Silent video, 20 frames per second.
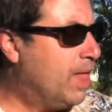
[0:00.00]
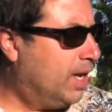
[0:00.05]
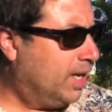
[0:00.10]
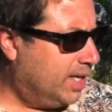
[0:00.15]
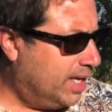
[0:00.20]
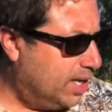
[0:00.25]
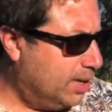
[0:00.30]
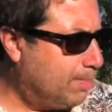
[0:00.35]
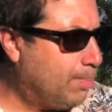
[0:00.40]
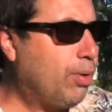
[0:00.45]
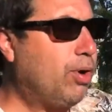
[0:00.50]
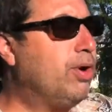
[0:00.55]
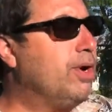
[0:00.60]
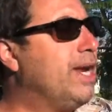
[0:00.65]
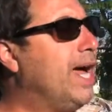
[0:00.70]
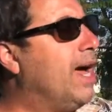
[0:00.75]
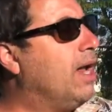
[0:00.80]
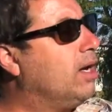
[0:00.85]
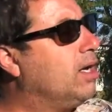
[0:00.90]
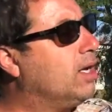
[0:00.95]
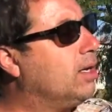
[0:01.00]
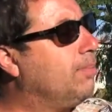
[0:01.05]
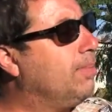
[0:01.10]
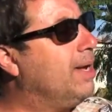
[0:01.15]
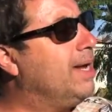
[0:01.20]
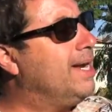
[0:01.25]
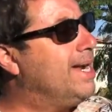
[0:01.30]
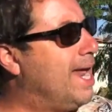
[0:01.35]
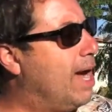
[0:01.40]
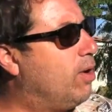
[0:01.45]
Let it burn down a little
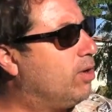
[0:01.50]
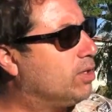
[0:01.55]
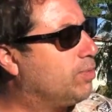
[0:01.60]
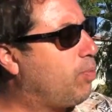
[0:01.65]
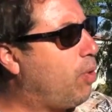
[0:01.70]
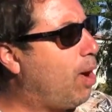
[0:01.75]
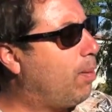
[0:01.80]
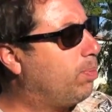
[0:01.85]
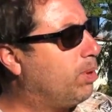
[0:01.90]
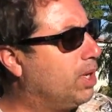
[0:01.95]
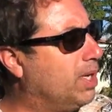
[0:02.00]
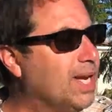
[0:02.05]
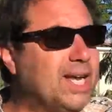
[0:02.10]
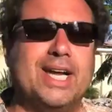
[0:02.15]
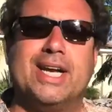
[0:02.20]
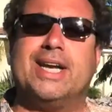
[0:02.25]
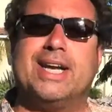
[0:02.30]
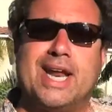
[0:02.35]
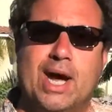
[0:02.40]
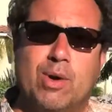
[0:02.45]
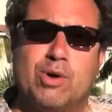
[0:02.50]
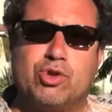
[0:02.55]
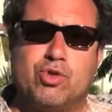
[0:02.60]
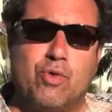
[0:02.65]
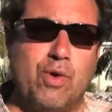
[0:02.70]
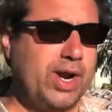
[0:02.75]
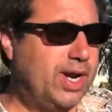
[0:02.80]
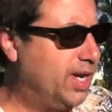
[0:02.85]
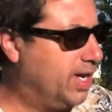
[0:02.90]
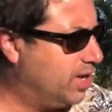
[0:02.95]
bit, now it's properly lit, now it's
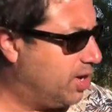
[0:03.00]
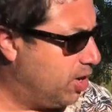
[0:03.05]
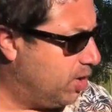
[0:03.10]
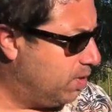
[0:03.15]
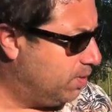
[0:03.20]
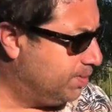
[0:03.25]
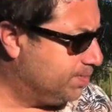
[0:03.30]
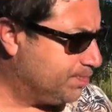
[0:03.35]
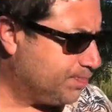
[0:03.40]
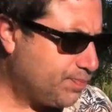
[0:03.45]
ready to go.